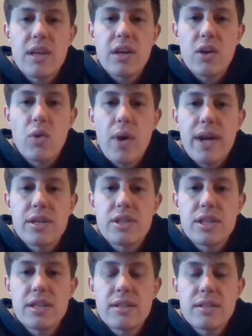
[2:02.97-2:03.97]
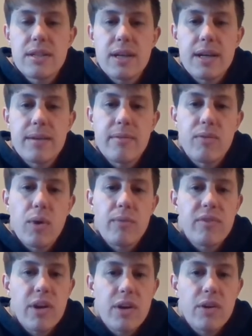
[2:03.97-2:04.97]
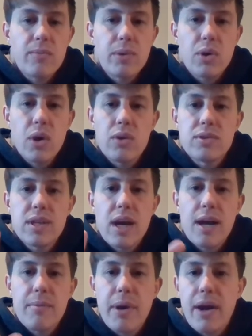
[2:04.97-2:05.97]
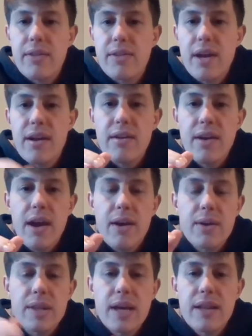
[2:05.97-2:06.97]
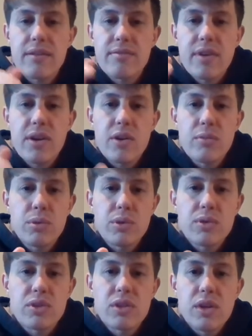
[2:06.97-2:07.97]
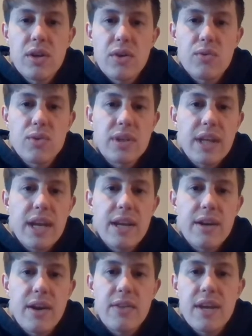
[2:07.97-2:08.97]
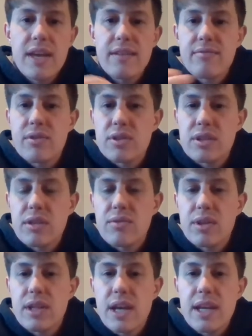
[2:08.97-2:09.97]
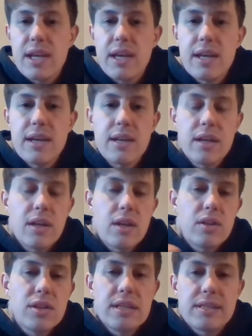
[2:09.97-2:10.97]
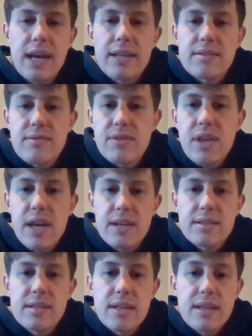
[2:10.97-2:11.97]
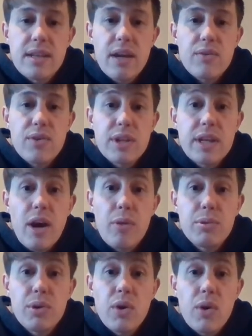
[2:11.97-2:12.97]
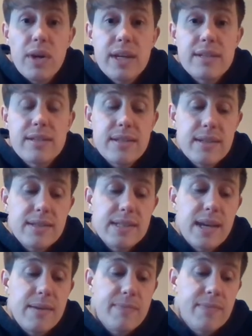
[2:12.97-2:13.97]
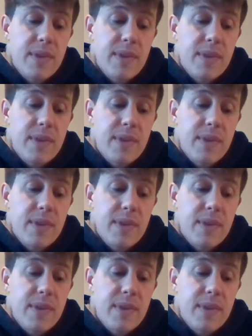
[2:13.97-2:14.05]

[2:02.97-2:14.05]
the equation. If one variable goes up, how are the other variables related? Are they inversely related? These kinds of things. That'll really help you going into the exam.